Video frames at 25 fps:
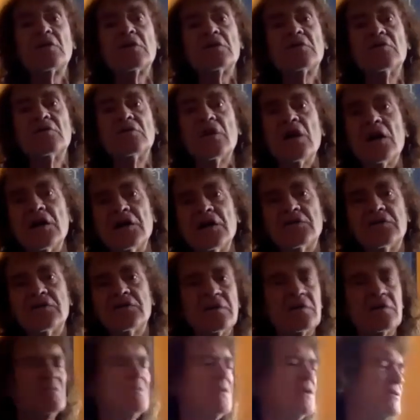
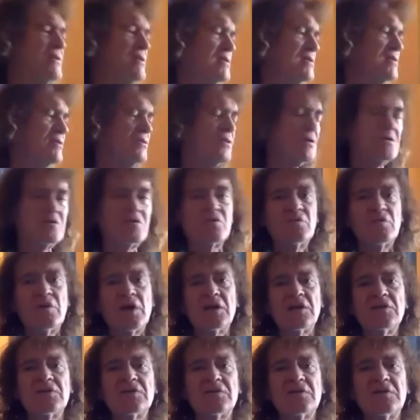reality, but it's not
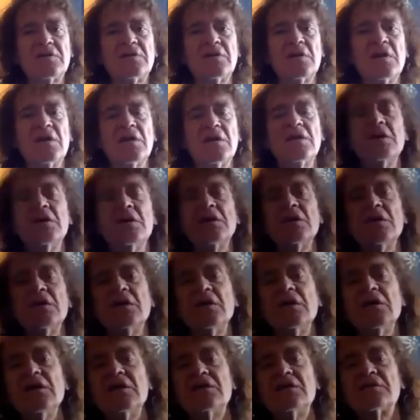reality.
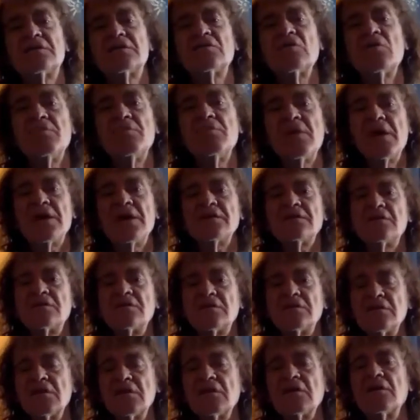It's the
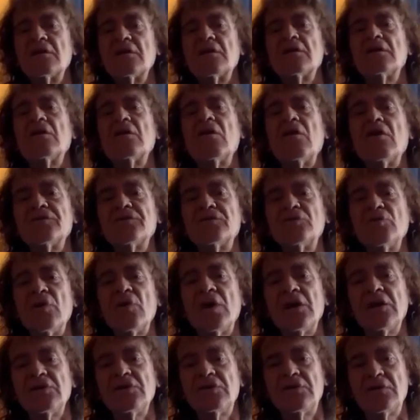mess of
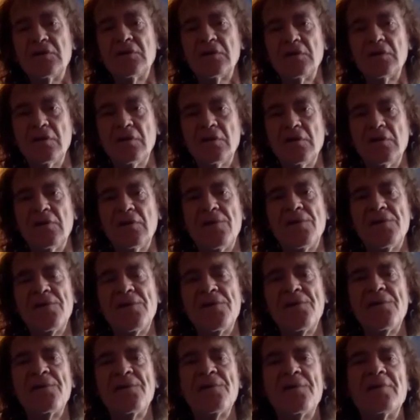duality.
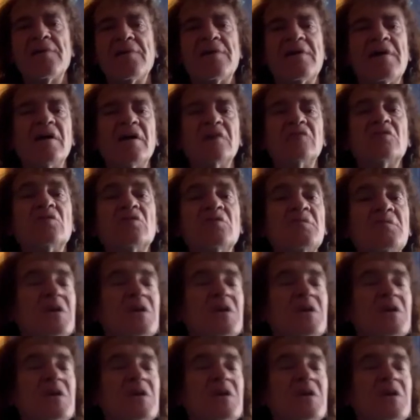And the